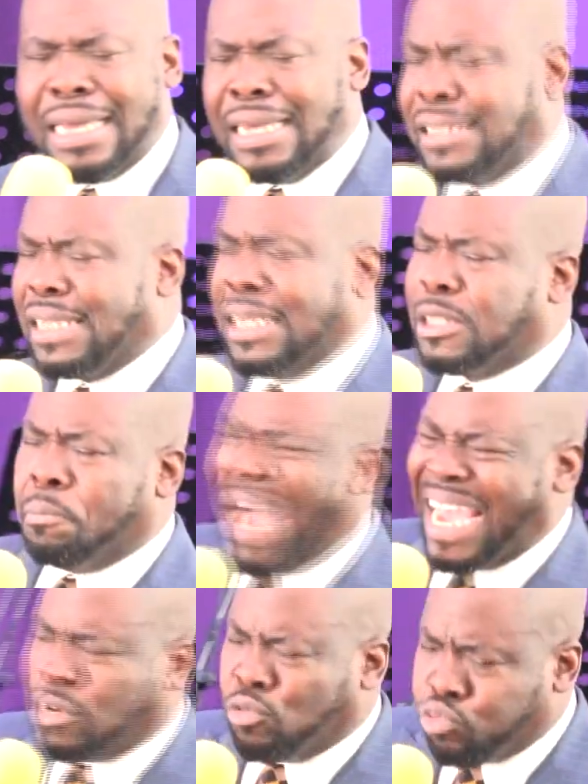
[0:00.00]
It says,
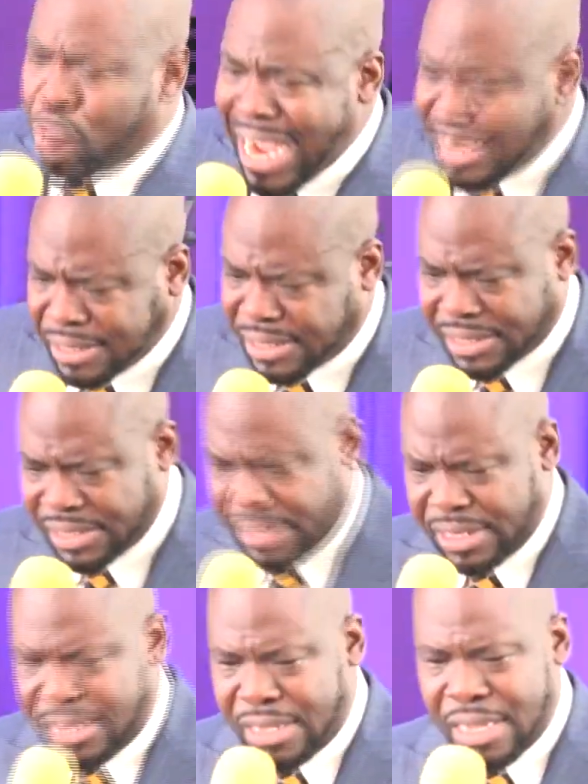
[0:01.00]
By grace
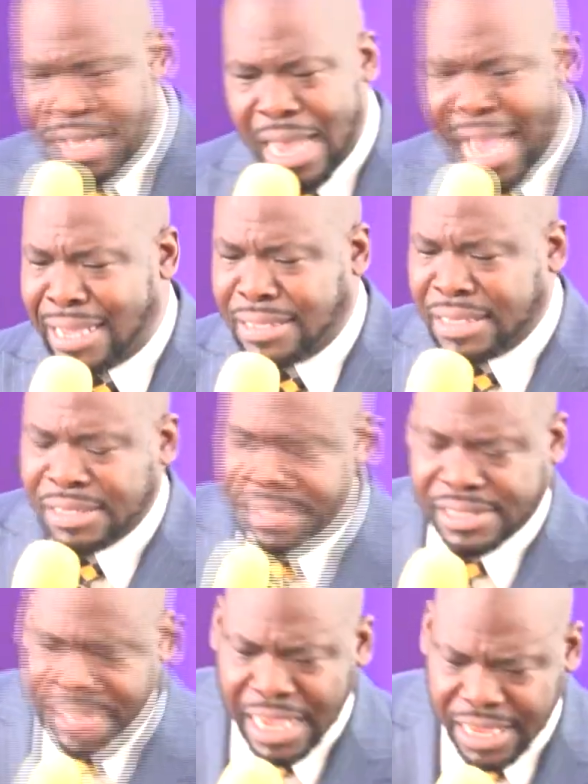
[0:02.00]
are ye
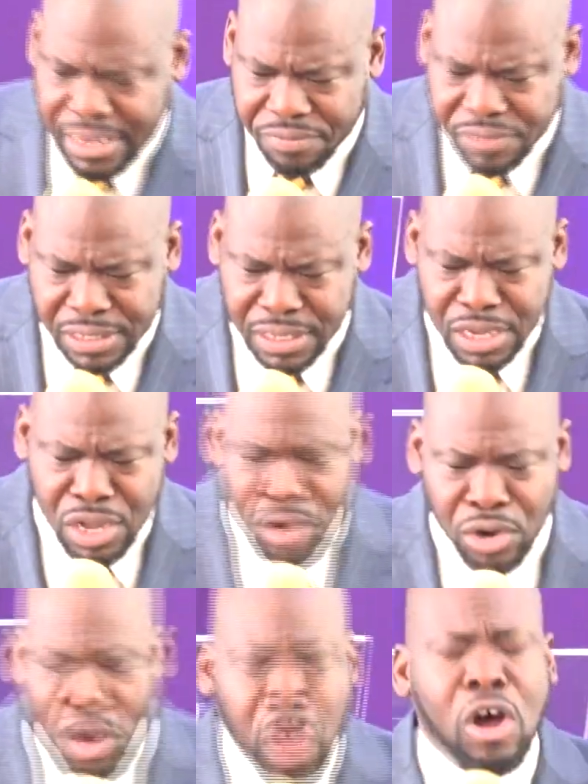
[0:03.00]
saved,
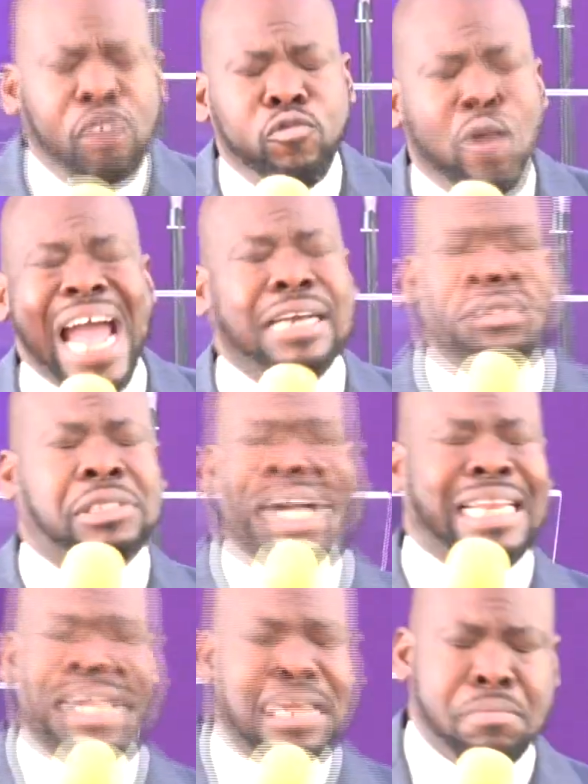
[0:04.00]
not of works that
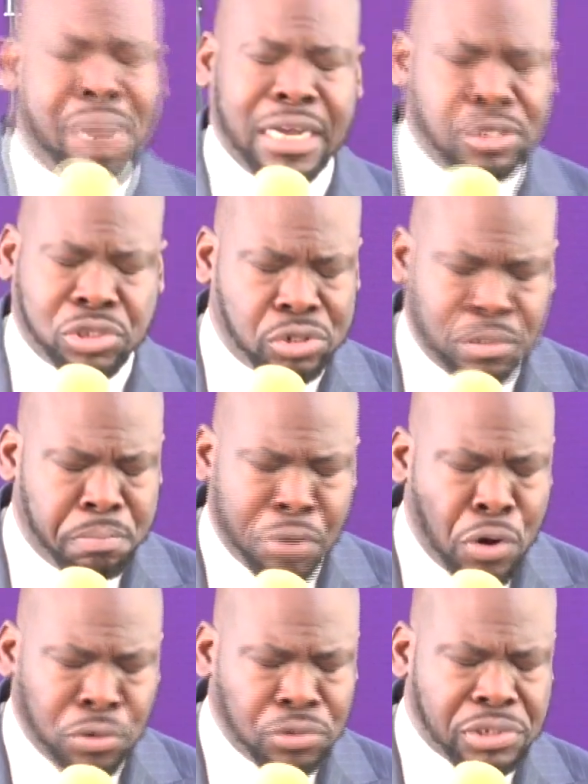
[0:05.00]
any man should
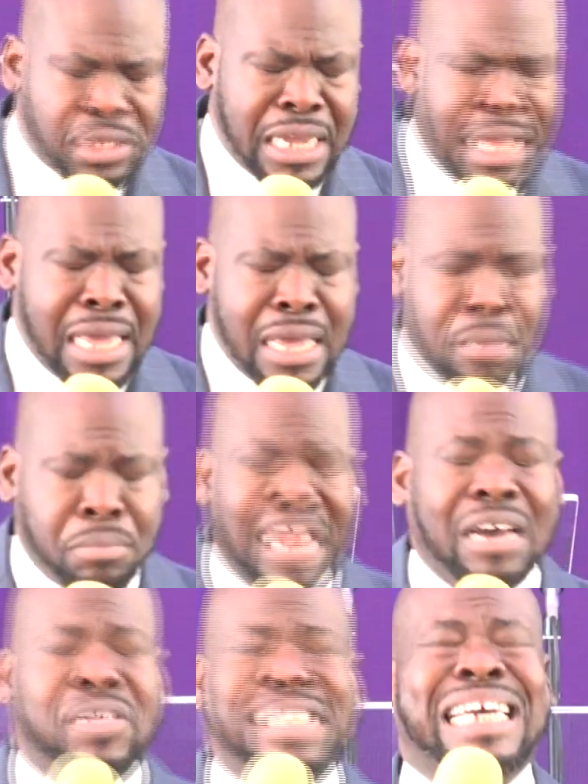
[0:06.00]
boast.
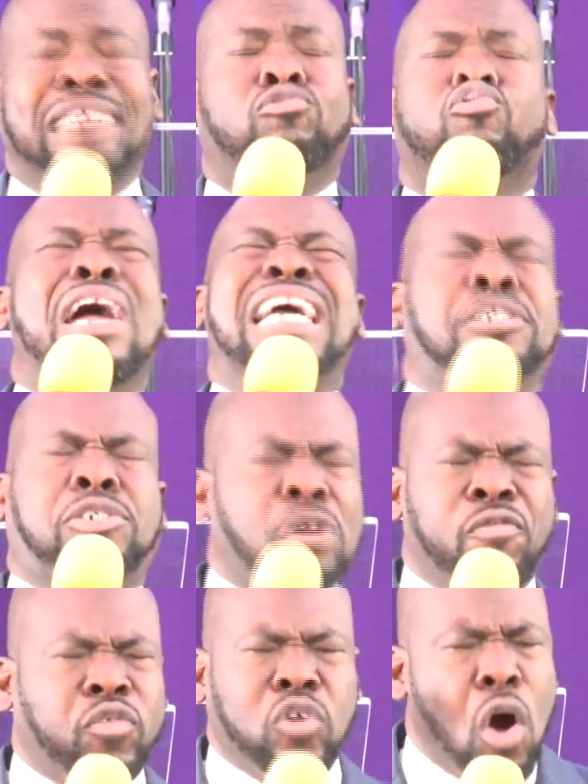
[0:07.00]
Beloved, the grace
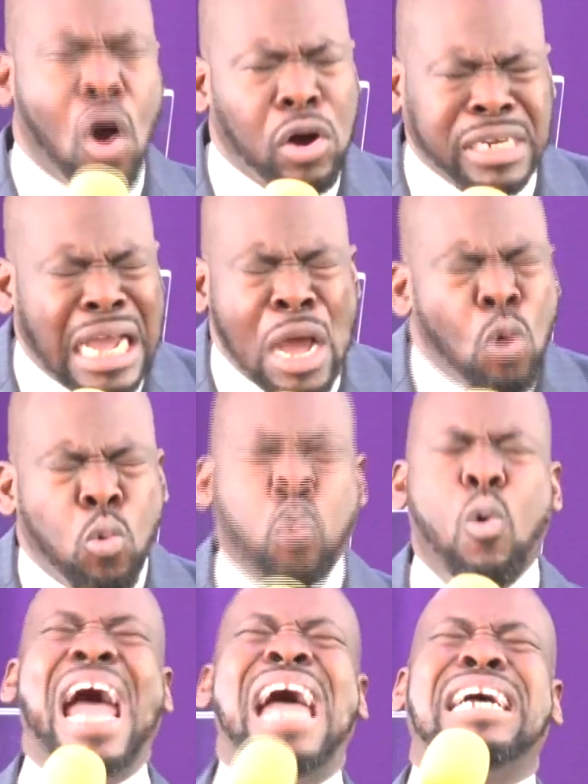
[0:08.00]
of God
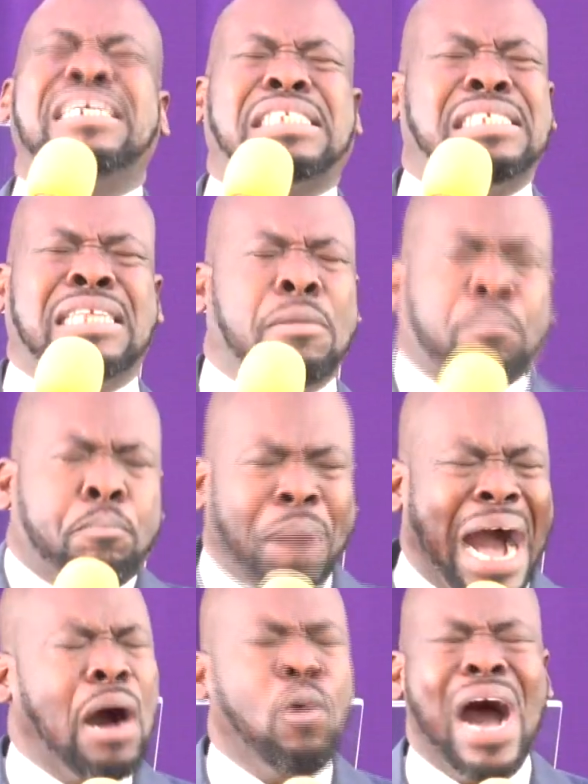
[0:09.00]
works the
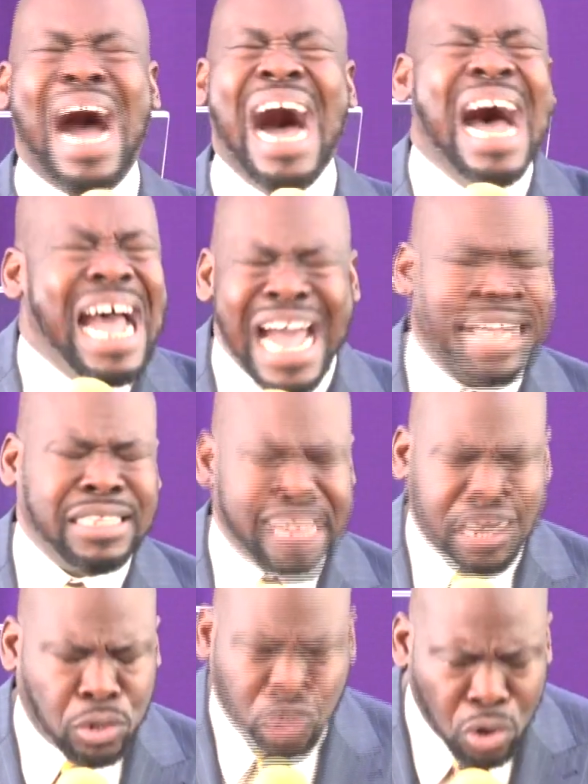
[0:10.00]
power and the
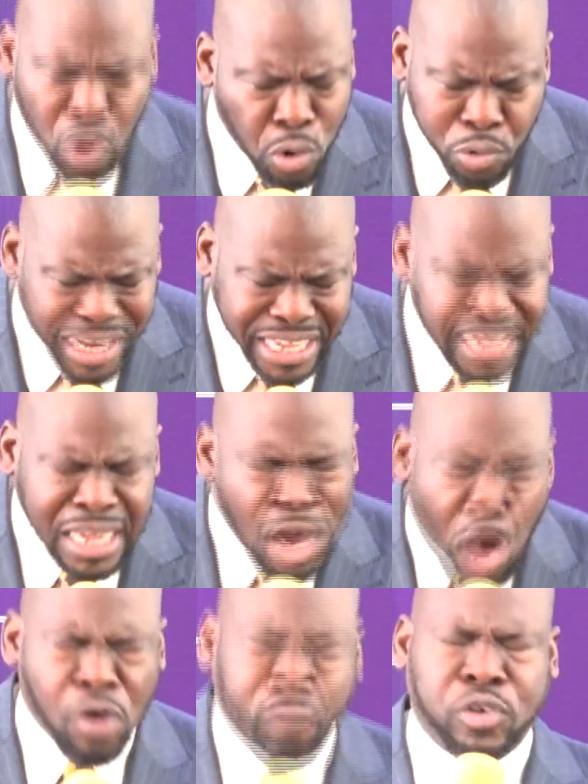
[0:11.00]
glory
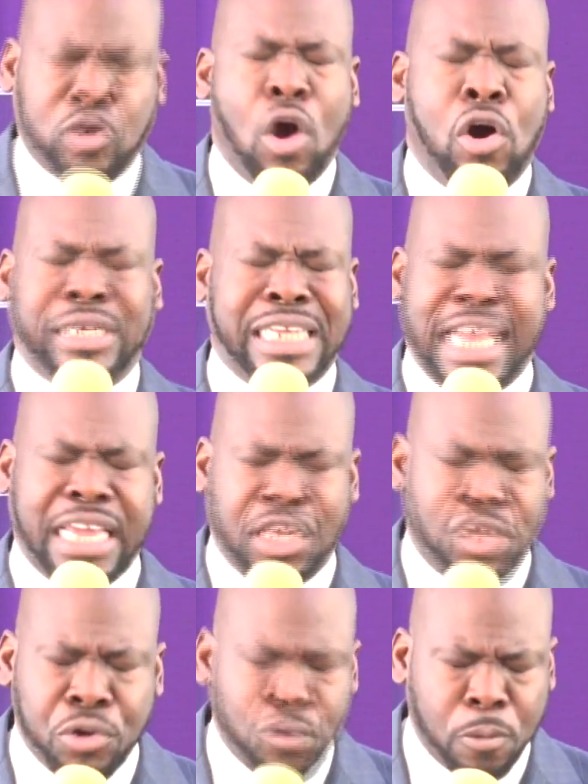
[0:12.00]
of God in
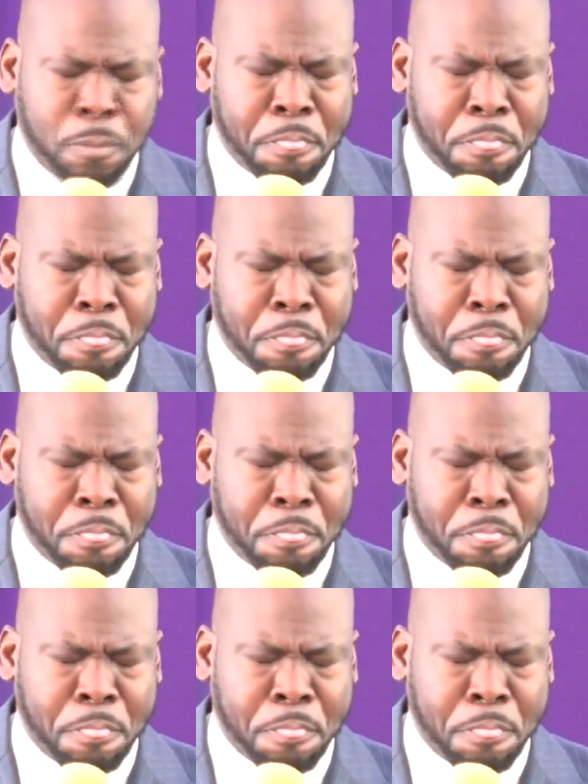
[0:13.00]
you.